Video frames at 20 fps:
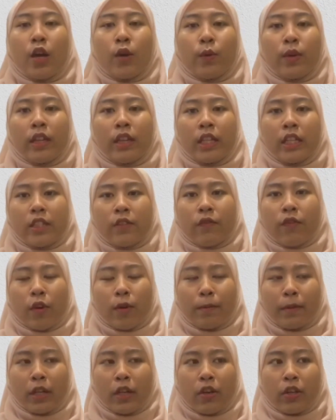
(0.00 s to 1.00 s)
with this
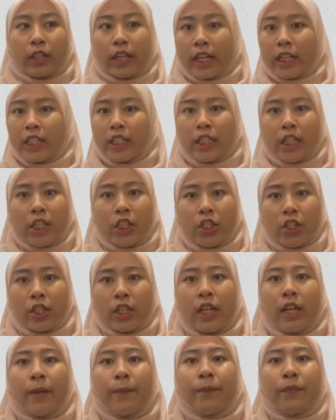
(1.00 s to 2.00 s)
formal
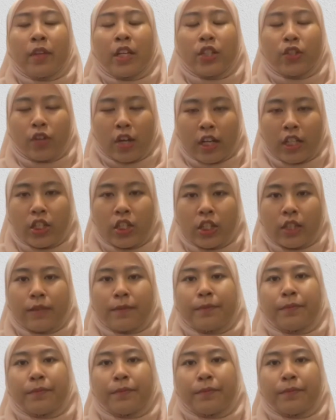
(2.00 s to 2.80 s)
organizational structure.